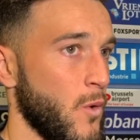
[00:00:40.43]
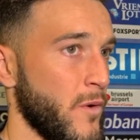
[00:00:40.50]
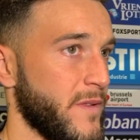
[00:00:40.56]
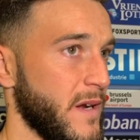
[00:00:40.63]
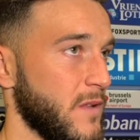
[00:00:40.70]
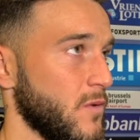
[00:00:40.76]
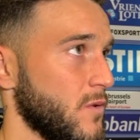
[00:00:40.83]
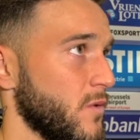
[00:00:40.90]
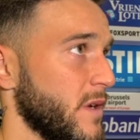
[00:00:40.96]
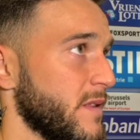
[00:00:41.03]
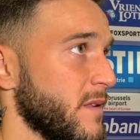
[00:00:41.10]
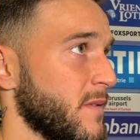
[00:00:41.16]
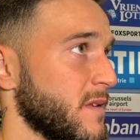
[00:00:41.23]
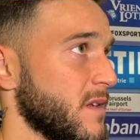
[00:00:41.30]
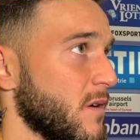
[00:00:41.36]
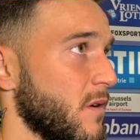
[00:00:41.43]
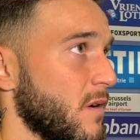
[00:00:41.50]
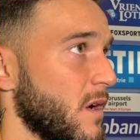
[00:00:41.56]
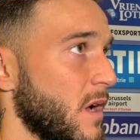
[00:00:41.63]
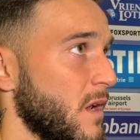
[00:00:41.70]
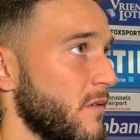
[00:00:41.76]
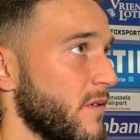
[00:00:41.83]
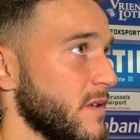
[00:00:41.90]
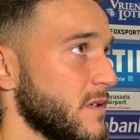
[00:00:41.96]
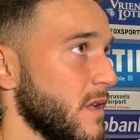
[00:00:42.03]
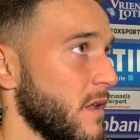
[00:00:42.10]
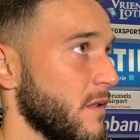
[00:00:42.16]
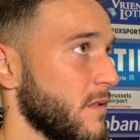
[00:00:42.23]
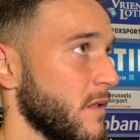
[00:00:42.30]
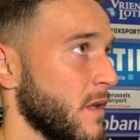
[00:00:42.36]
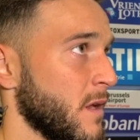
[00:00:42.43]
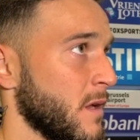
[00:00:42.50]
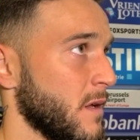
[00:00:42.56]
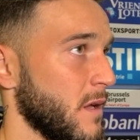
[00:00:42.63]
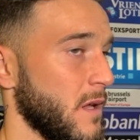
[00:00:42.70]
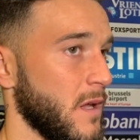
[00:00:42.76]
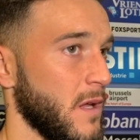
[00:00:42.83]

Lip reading: try to do it in the second half. I think